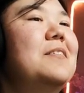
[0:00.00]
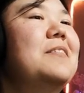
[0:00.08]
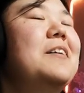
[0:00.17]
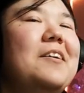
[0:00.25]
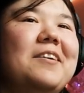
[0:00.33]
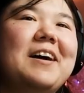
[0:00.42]

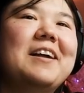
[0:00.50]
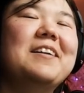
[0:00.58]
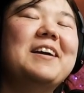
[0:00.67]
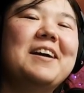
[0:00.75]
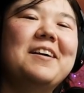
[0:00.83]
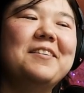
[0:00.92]
Wait, hold
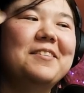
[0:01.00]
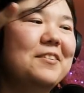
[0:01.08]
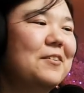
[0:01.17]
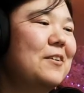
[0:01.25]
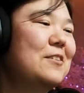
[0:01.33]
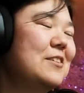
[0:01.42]
on.
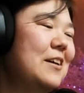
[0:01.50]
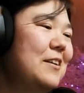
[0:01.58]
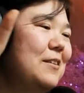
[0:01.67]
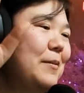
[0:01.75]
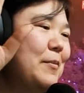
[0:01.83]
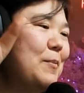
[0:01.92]

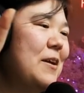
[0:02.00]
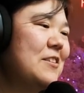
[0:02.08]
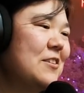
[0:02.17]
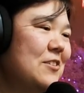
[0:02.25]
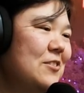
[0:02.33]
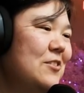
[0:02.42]
Let me pay
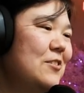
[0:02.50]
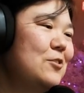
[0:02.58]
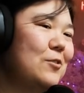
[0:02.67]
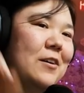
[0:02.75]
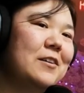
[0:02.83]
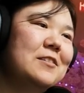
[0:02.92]
attention to the
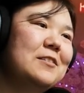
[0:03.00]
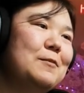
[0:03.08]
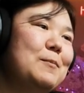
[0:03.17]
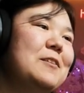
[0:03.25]
drawings.